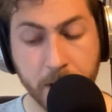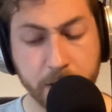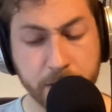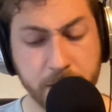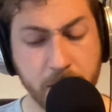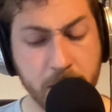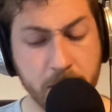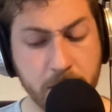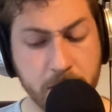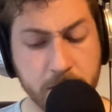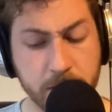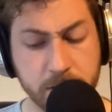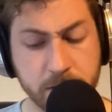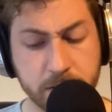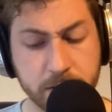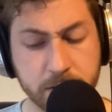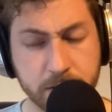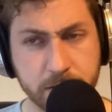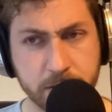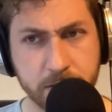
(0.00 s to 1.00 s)
No.
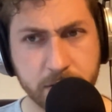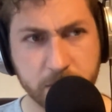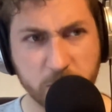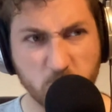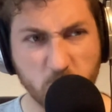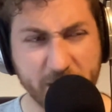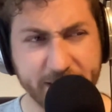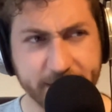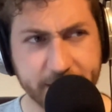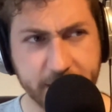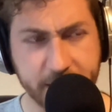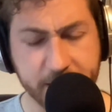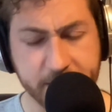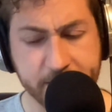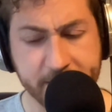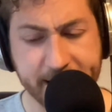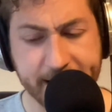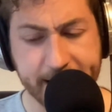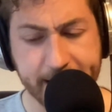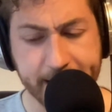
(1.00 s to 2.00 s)
What do you
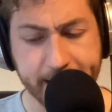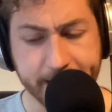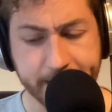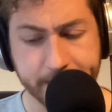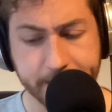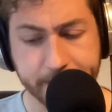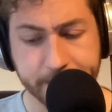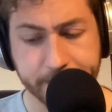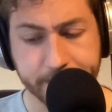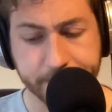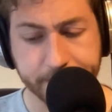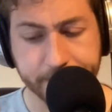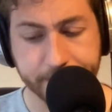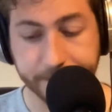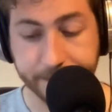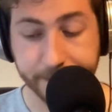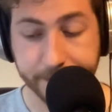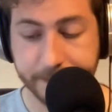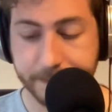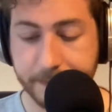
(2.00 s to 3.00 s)
mean?
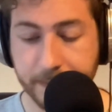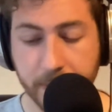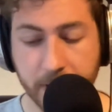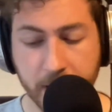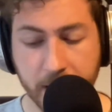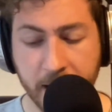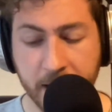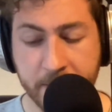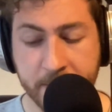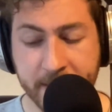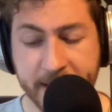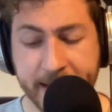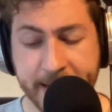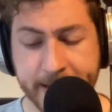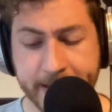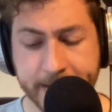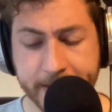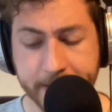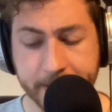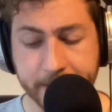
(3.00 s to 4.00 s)
I
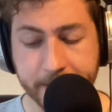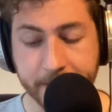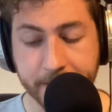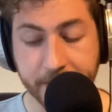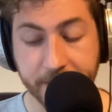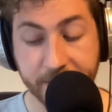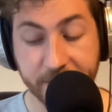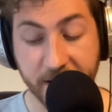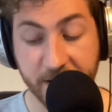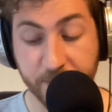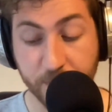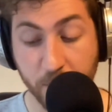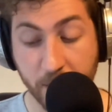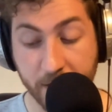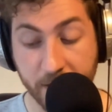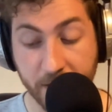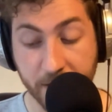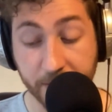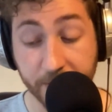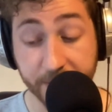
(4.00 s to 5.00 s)
mean, said
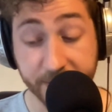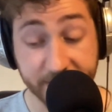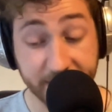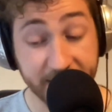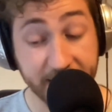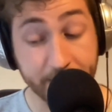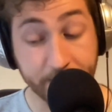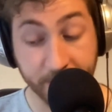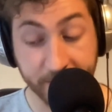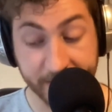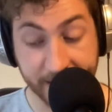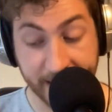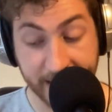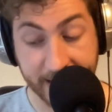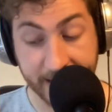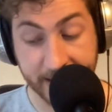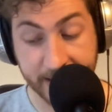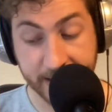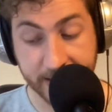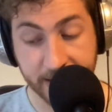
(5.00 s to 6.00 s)
Poirot deliberately,
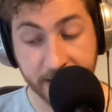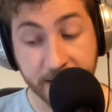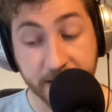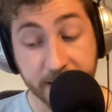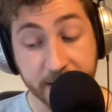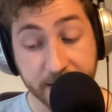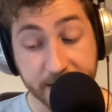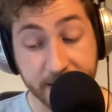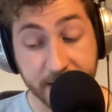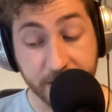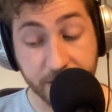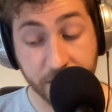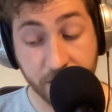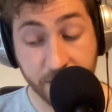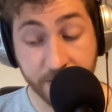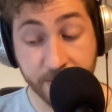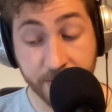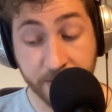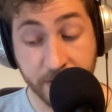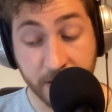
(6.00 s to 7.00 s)
that
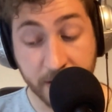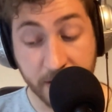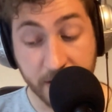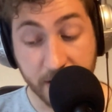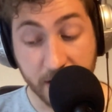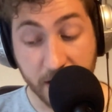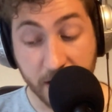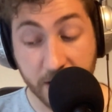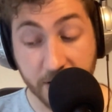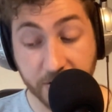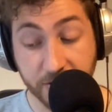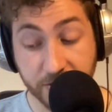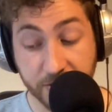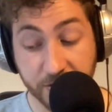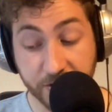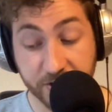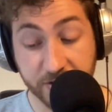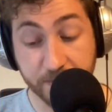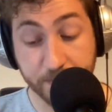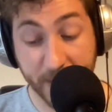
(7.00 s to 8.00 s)
you are
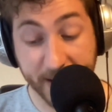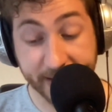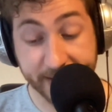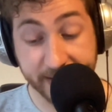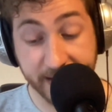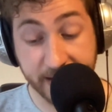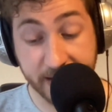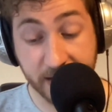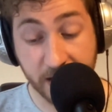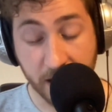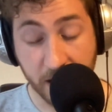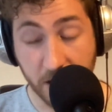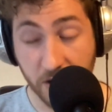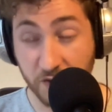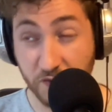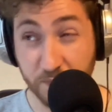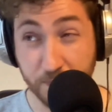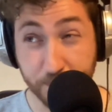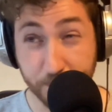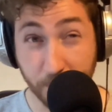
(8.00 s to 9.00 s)
suspected
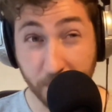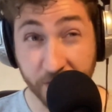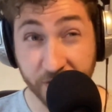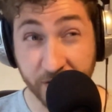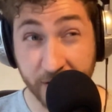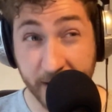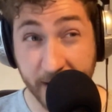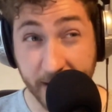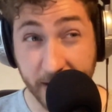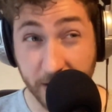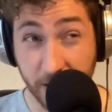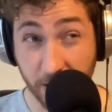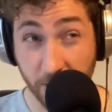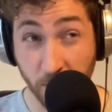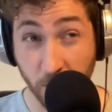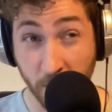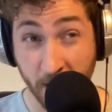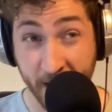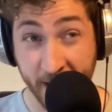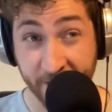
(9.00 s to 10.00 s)
of poisoning your
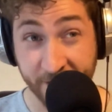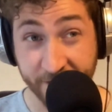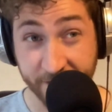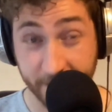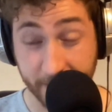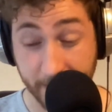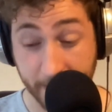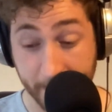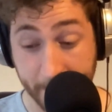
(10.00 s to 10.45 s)
wife.